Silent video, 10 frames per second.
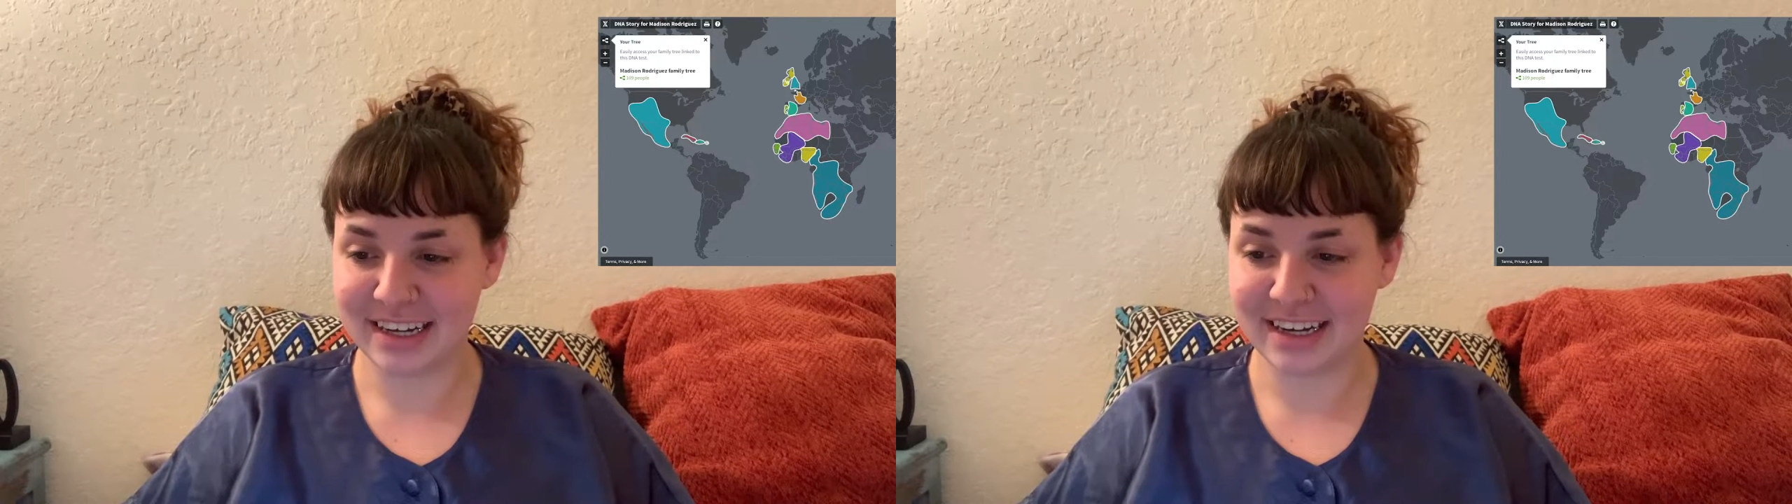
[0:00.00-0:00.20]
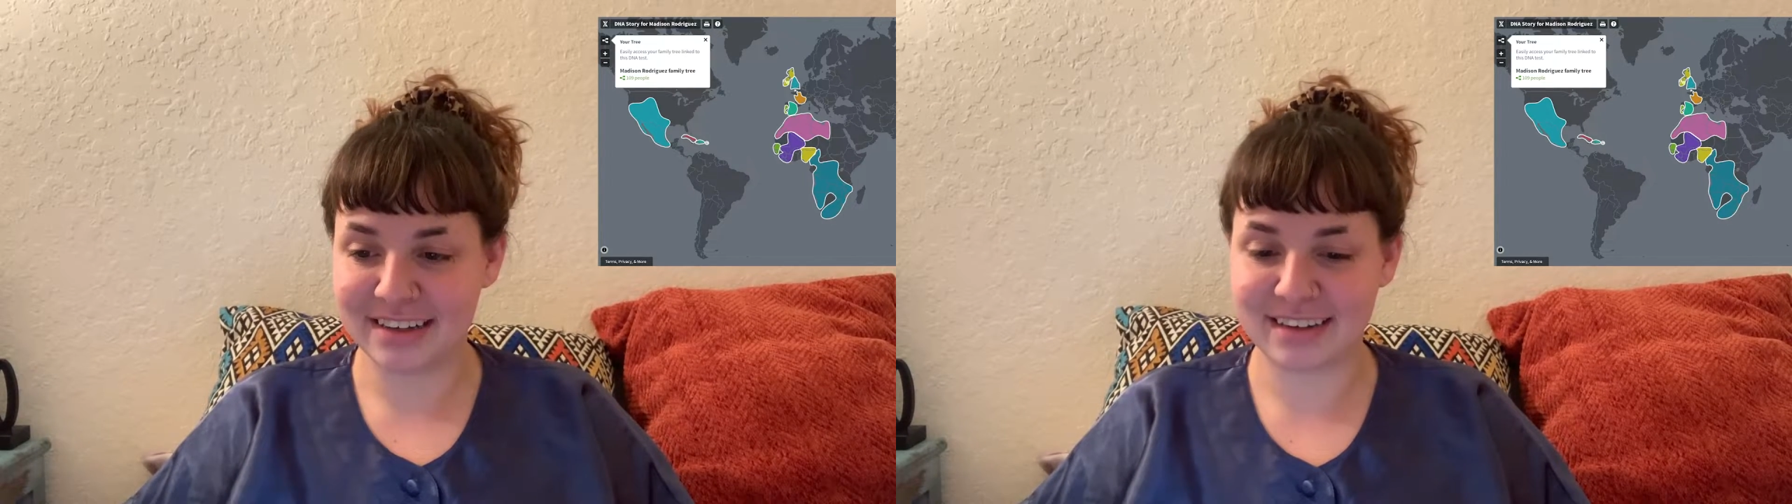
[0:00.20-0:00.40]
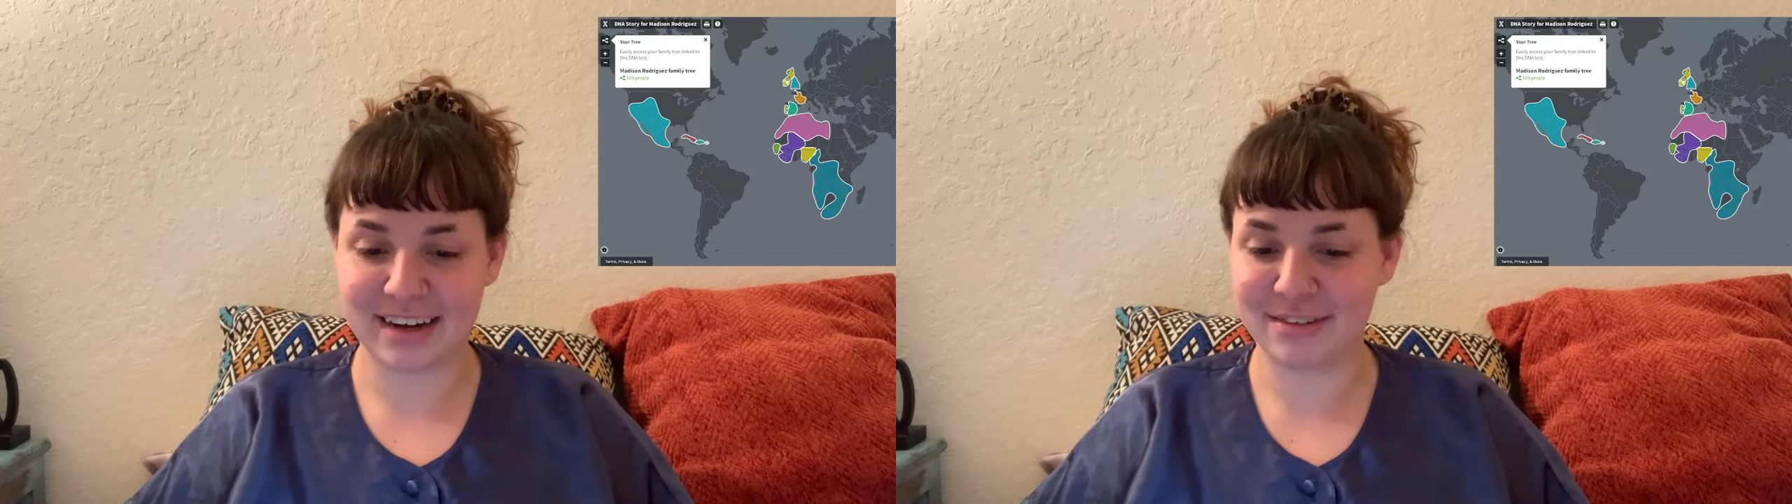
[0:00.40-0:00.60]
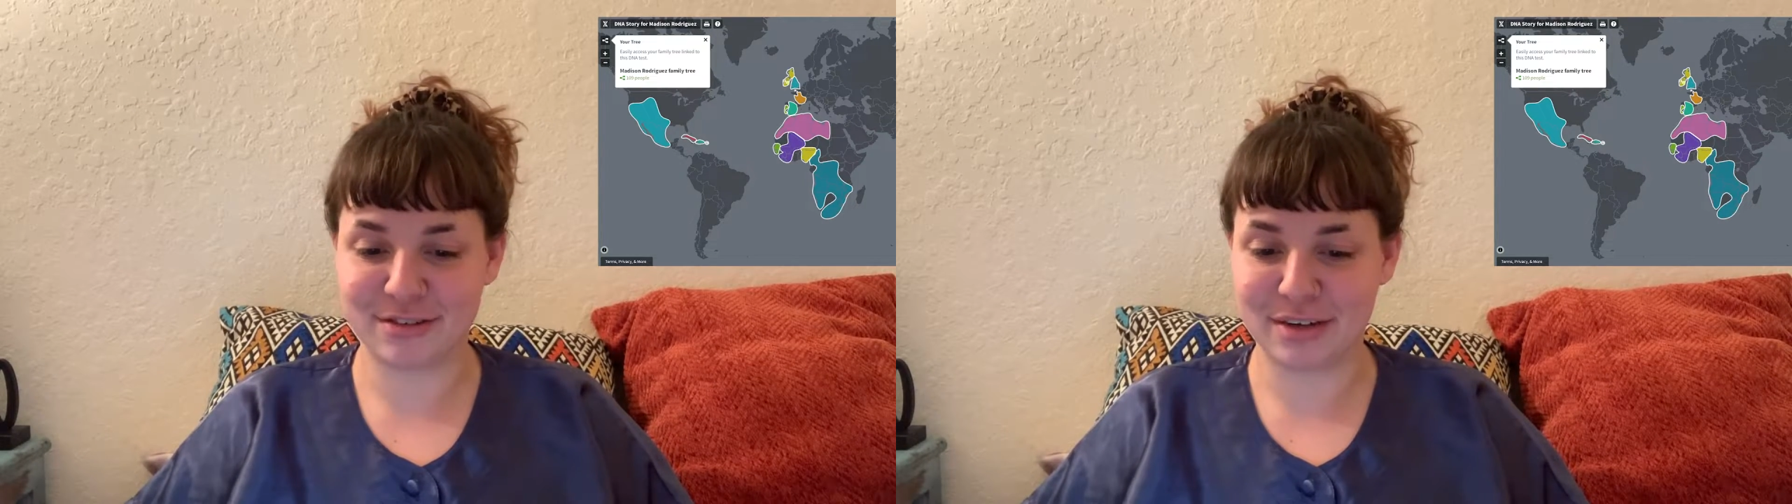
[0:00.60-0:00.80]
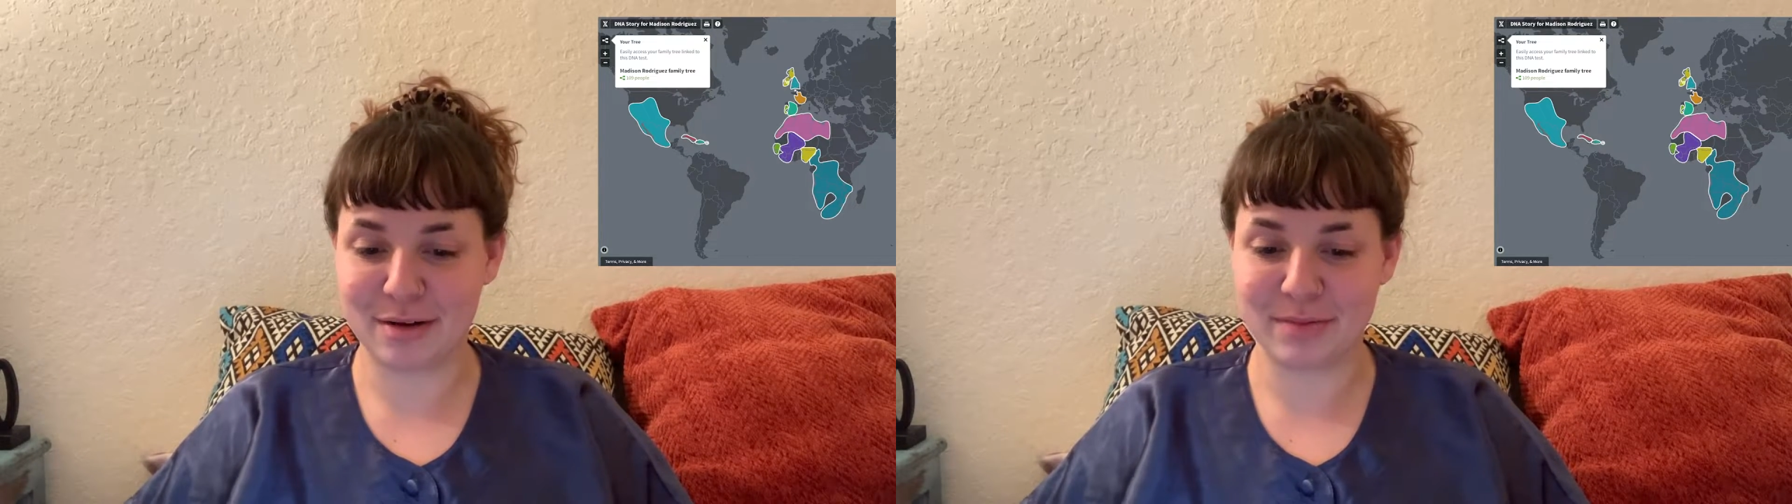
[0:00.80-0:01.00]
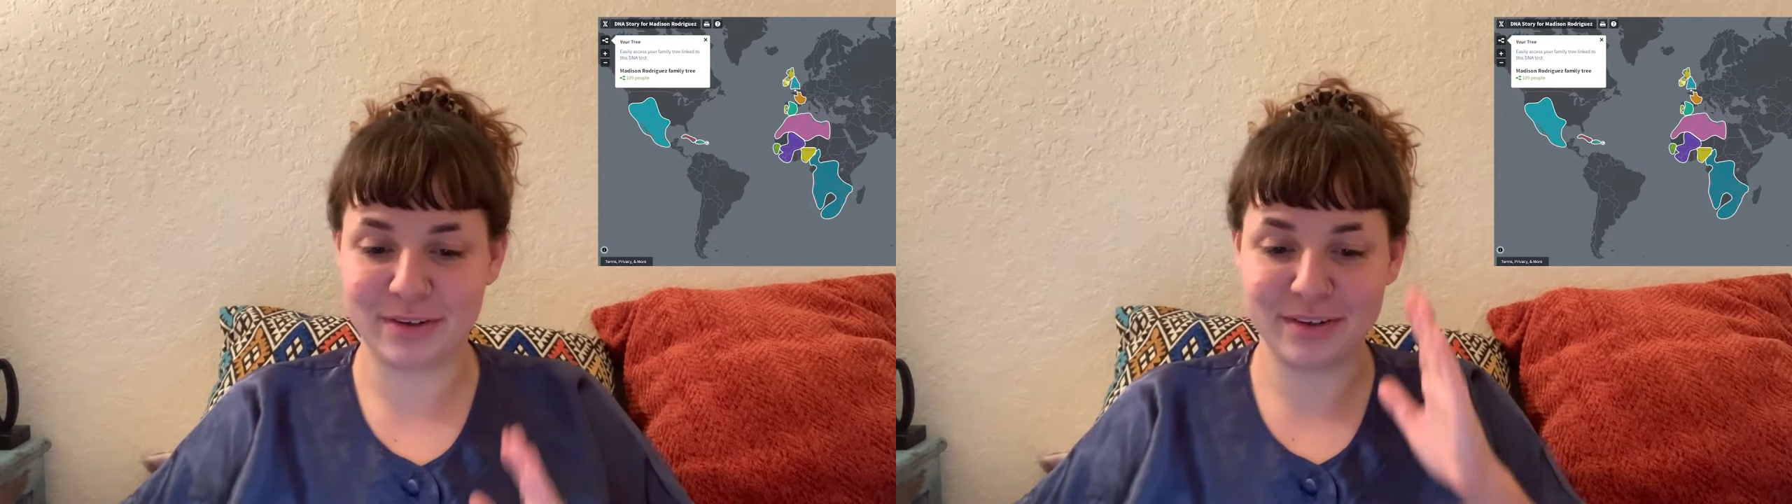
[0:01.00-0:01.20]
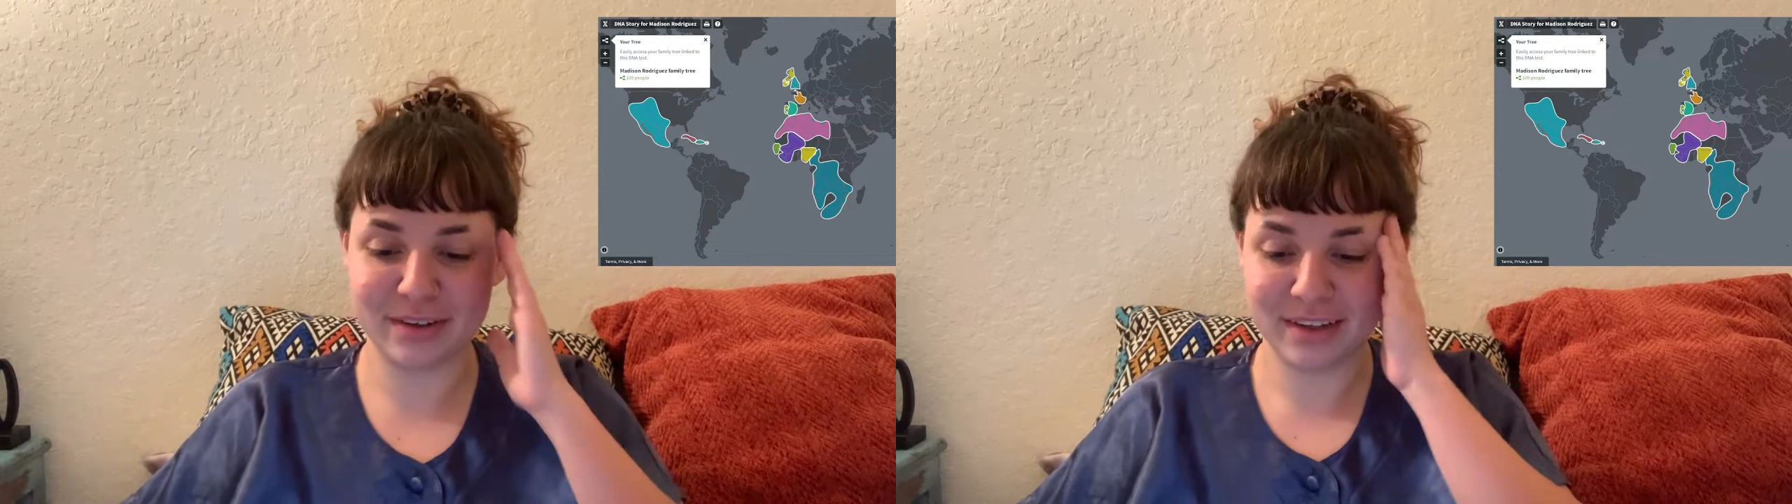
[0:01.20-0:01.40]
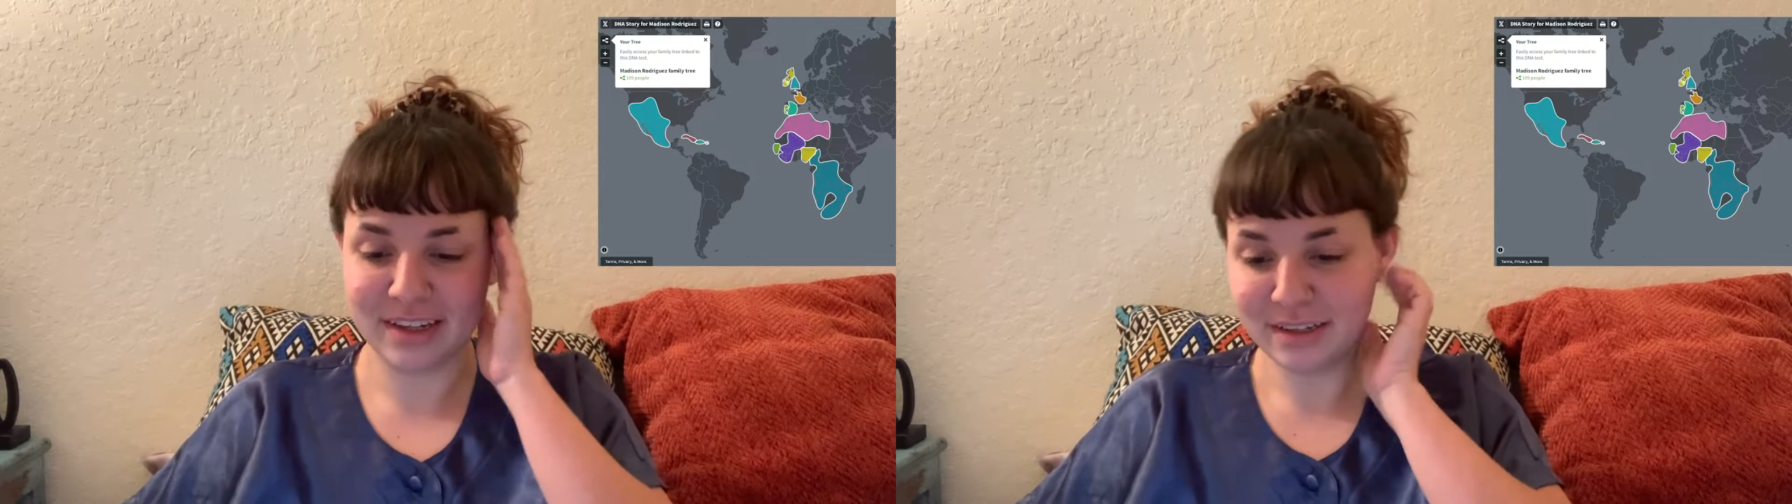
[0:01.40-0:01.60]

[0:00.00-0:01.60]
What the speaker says: is astronomical.